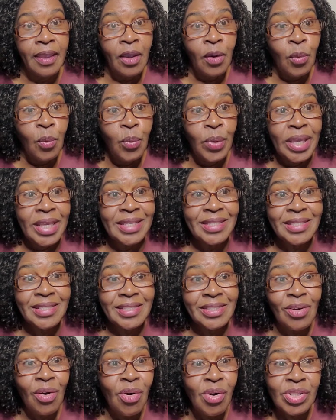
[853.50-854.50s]
We
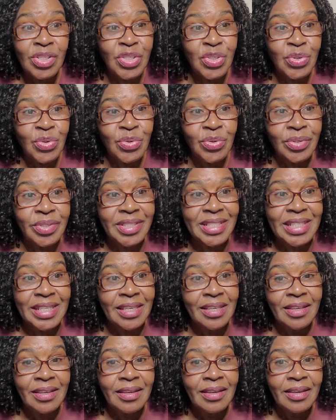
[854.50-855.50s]
also
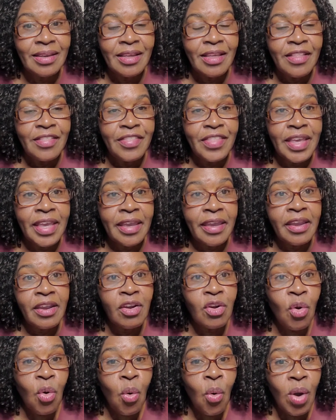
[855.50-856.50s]
see the air
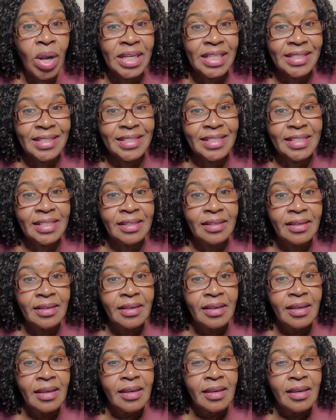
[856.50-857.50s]
quality
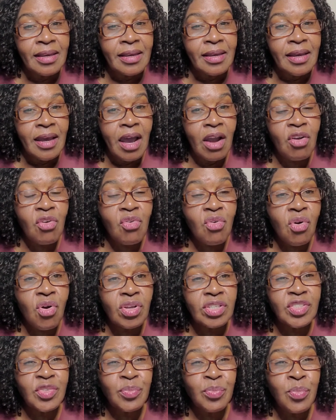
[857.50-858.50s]

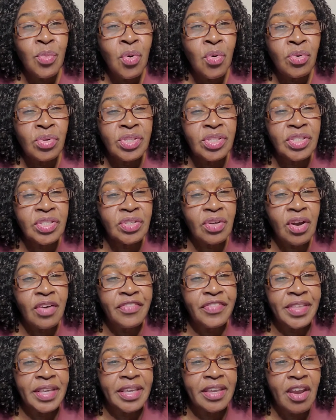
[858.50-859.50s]
across most of
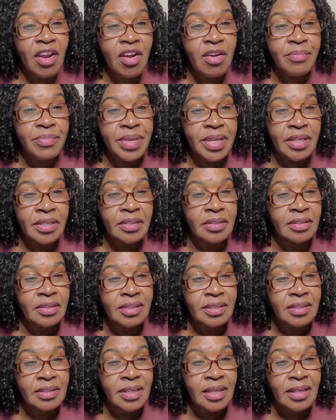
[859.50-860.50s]
the Caribbean
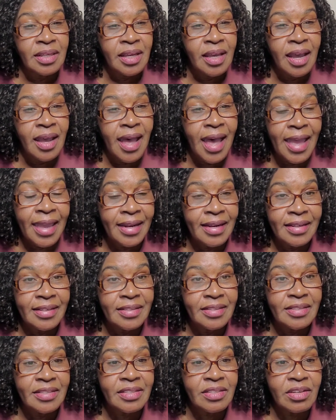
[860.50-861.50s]

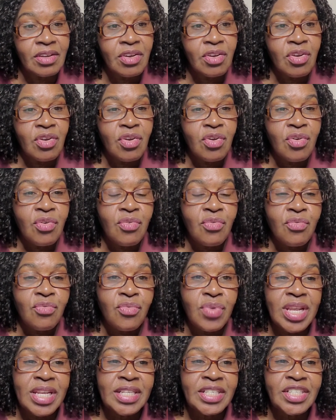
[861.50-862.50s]
islands
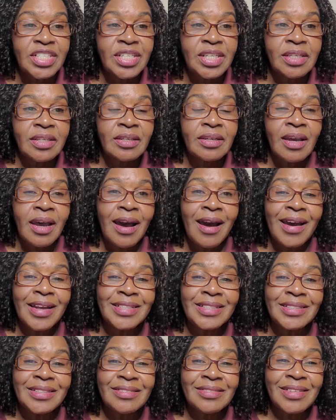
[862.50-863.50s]
reaching
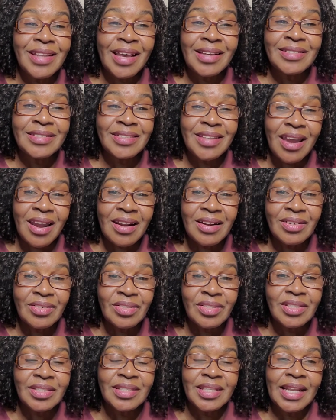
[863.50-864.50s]

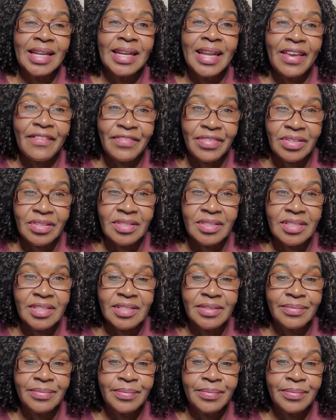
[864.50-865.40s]
hazardous levels,